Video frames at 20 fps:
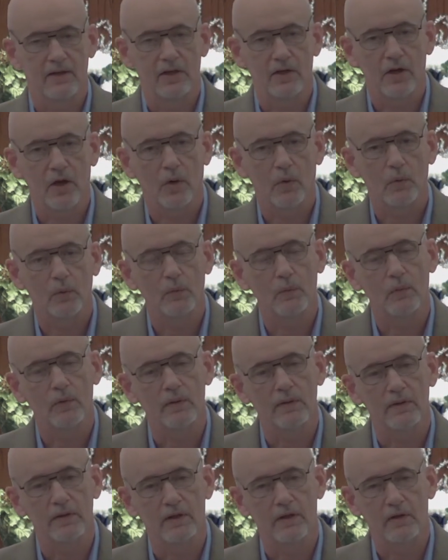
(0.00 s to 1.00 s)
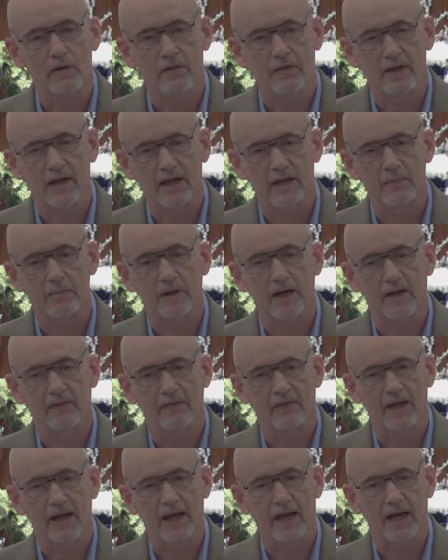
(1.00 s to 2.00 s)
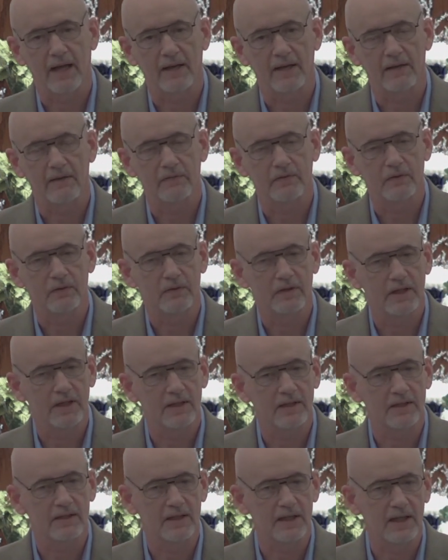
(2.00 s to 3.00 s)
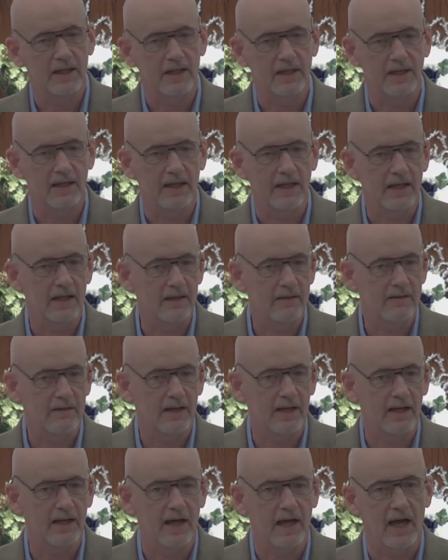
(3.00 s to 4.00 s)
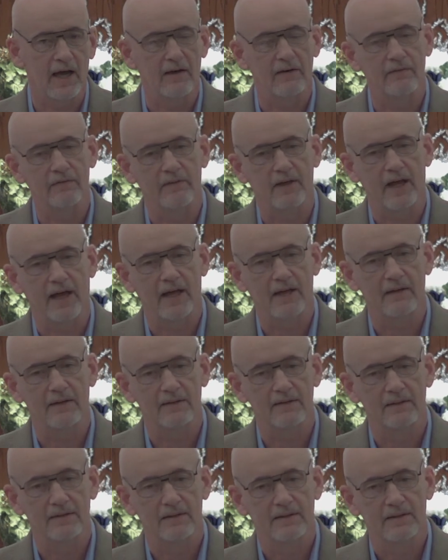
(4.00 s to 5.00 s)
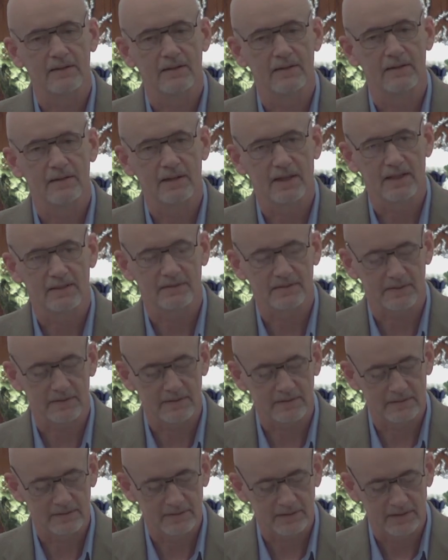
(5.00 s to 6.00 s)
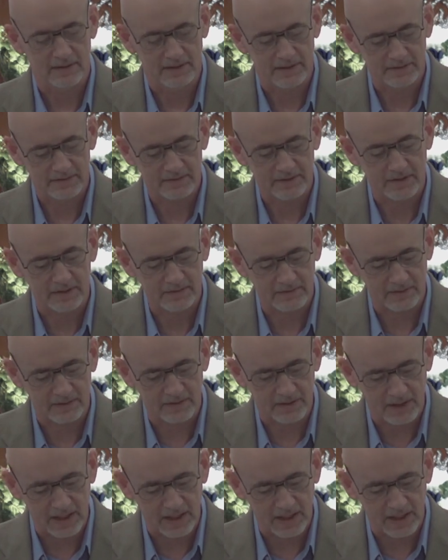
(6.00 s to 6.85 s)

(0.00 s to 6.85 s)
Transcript: You know, you think about that. If you didn't get anything out of that lesson, listening to